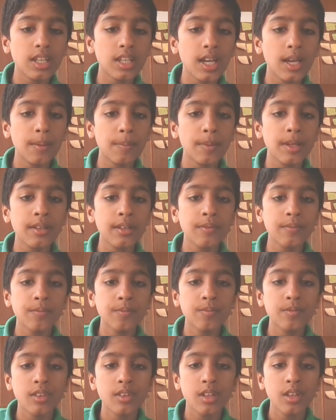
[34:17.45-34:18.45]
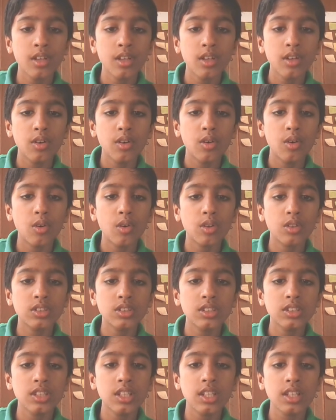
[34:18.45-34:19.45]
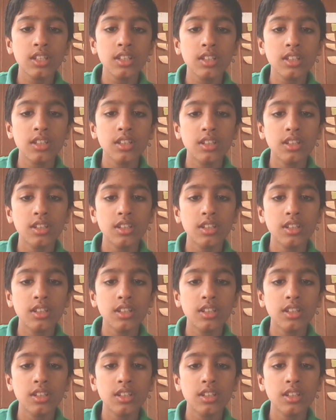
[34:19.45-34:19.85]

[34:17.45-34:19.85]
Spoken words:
happened? Oxygen.